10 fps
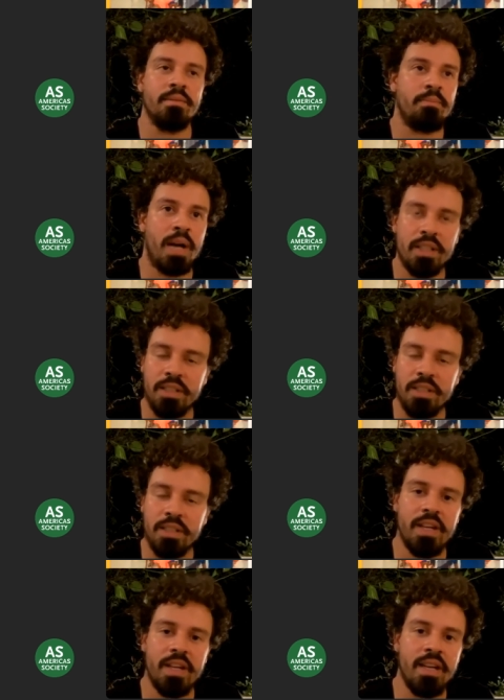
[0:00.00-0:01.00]
Part
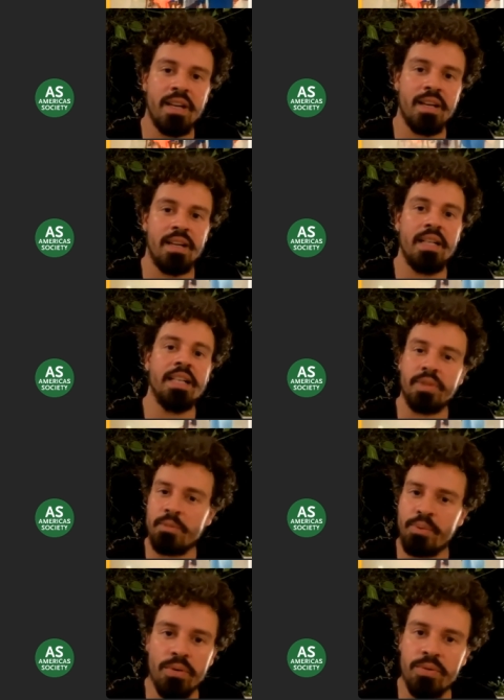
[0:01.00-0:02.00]
of
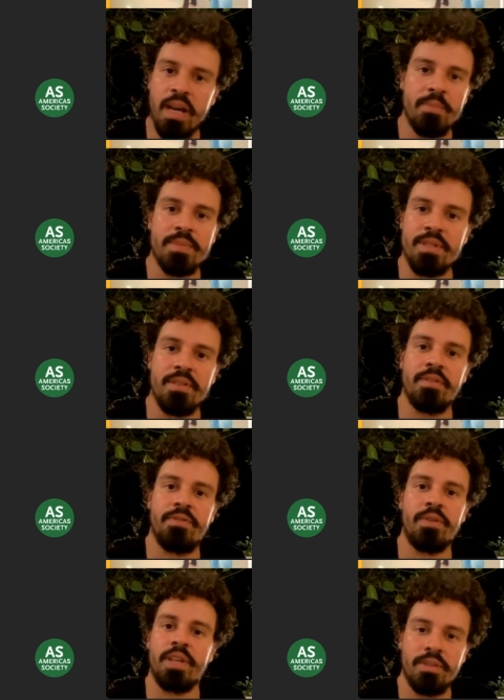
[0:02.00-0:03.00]
illiterate programs
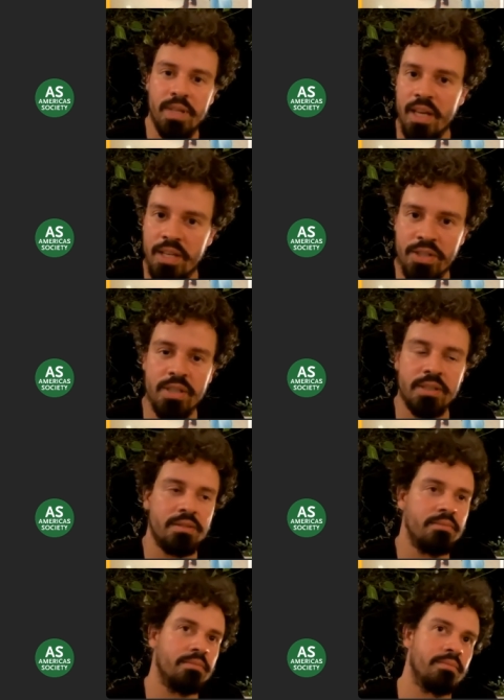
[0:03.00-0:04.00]
for
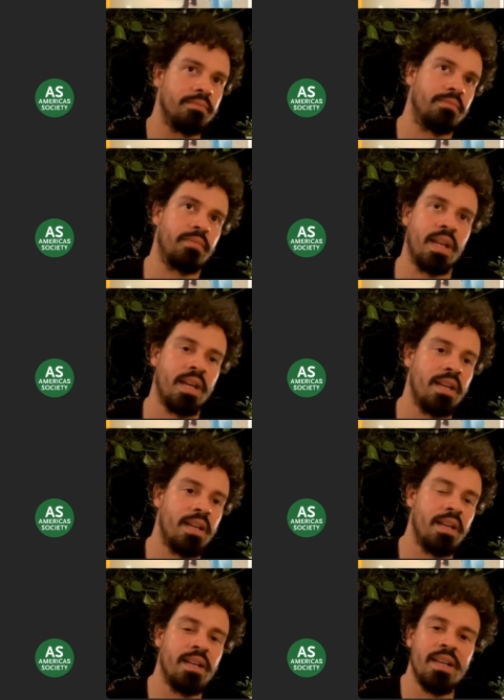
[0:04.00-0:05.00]
education mm-hmm.
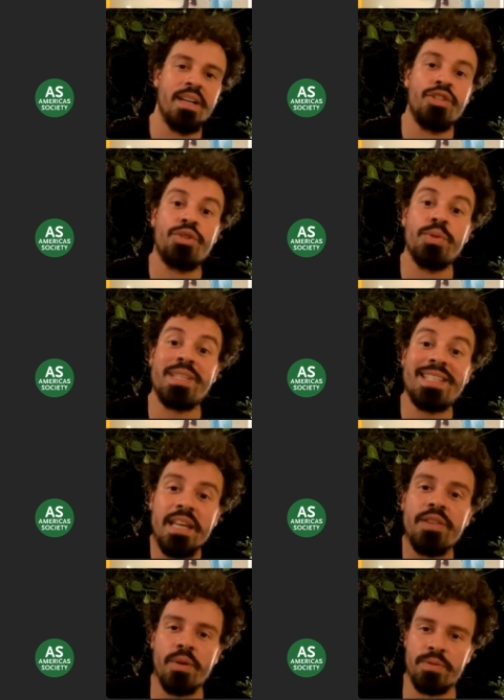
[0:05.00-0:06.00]
To
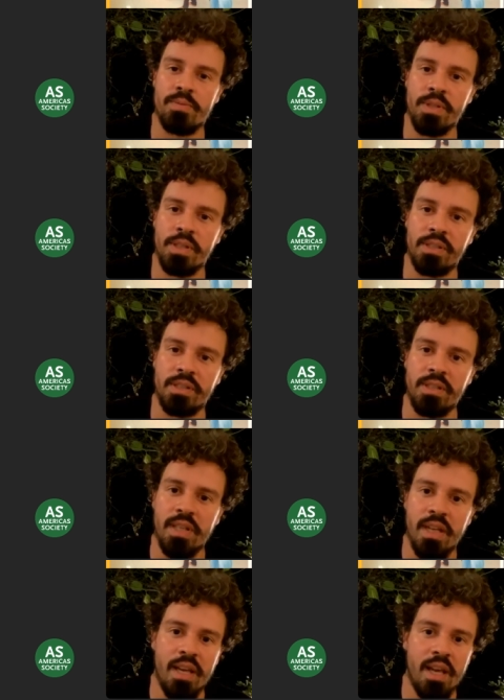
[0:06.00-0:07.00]
see those works
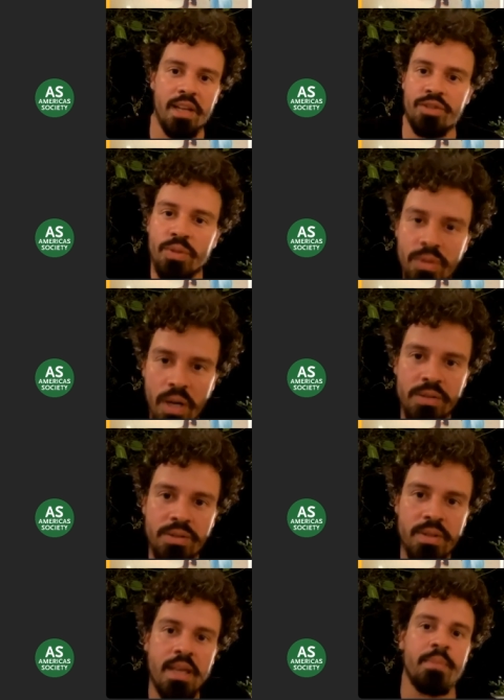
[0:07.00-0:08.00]
and mm-hmm. to talk
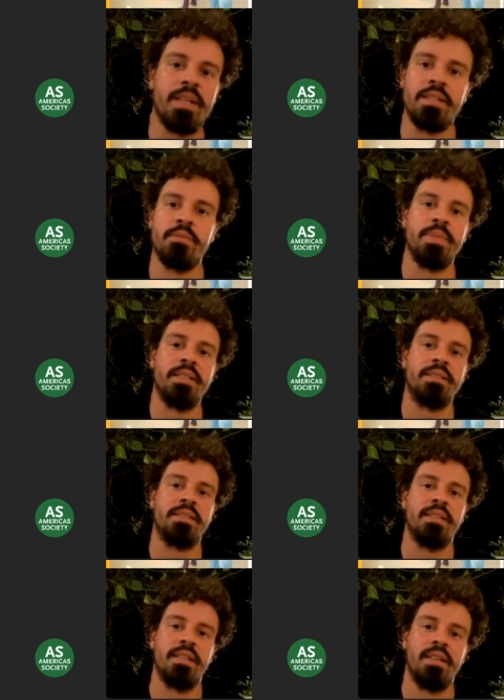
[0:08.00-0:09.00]
to them a little
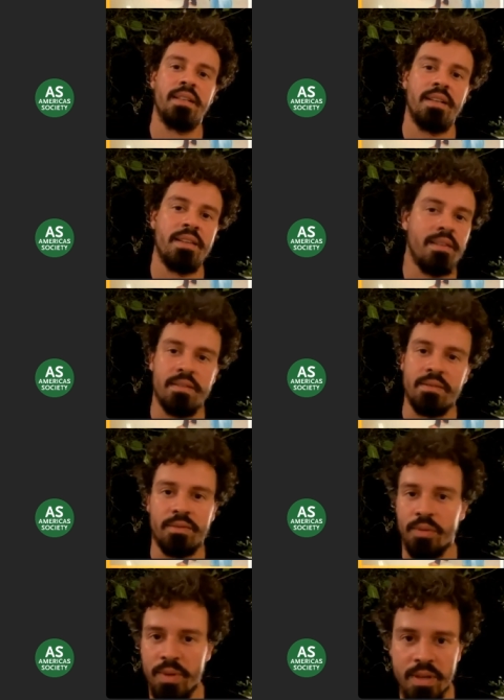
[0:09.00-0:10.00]
bit
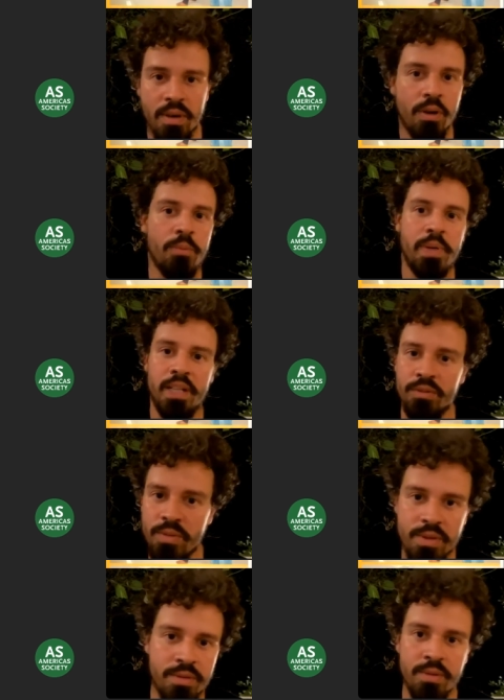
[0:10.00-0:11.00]
during the opening,
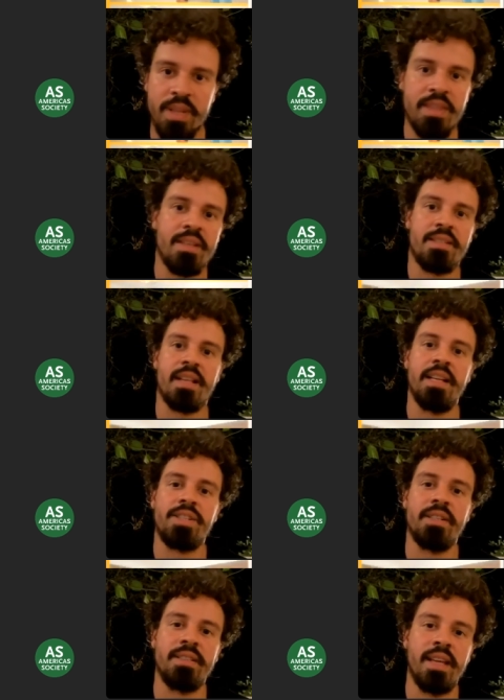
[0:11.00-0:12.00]
during the
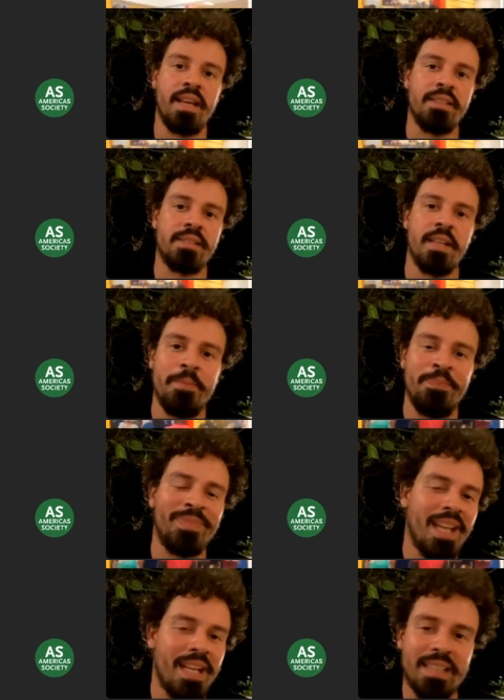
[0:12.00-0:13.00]
installation days.
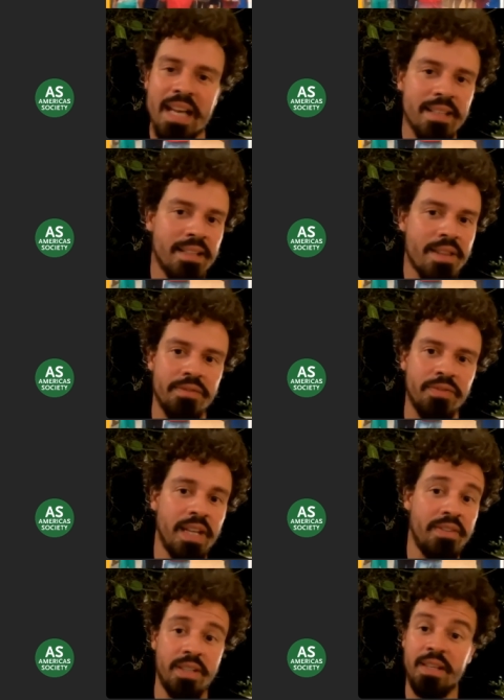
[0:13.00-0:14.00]
It has another
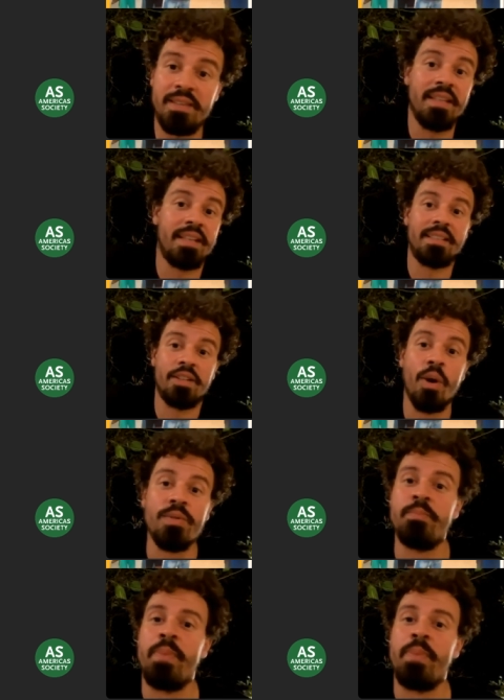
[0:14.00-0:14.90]
flavor, and I think it goes